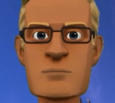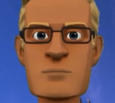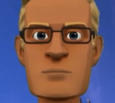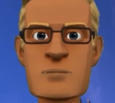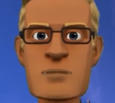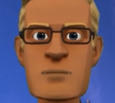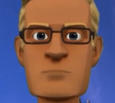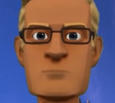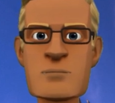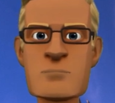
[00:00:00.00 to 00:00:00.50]

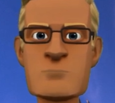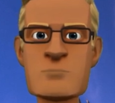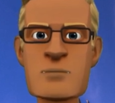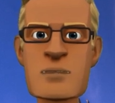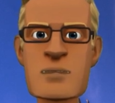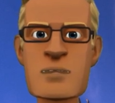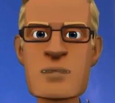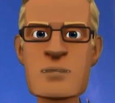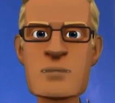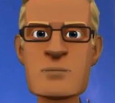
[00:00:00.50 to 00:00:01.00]
Uh,
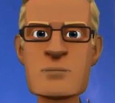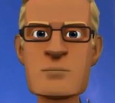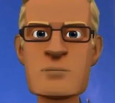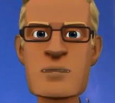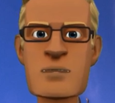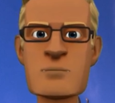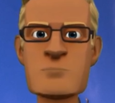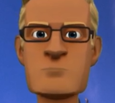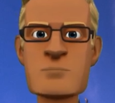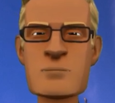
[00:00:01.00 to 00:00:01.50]
what does this
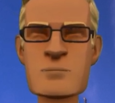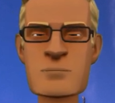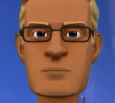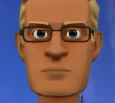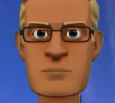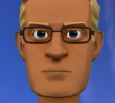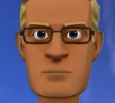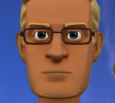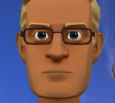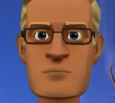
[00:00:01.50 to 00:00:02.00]

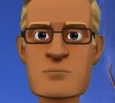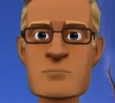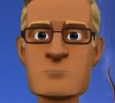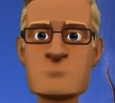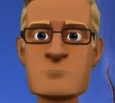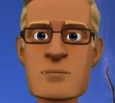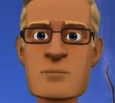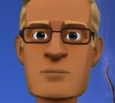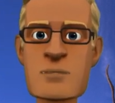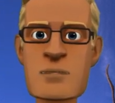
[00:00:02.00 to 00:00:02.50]
promise
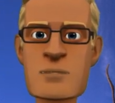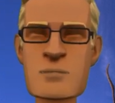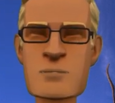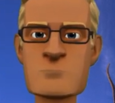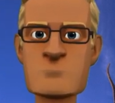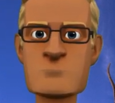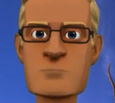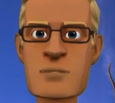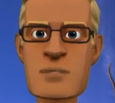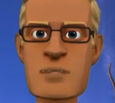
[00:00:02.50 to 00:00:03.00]
teach
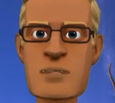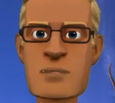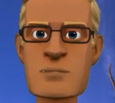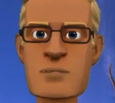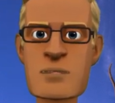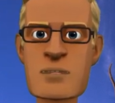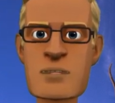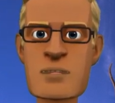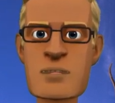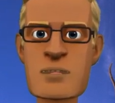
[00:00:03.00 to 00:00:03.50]
us about
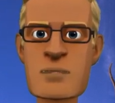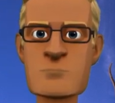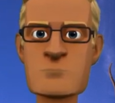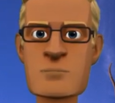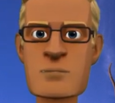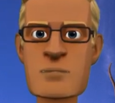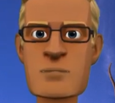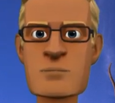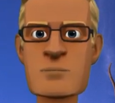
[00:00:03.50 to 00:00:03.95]
Jehovah?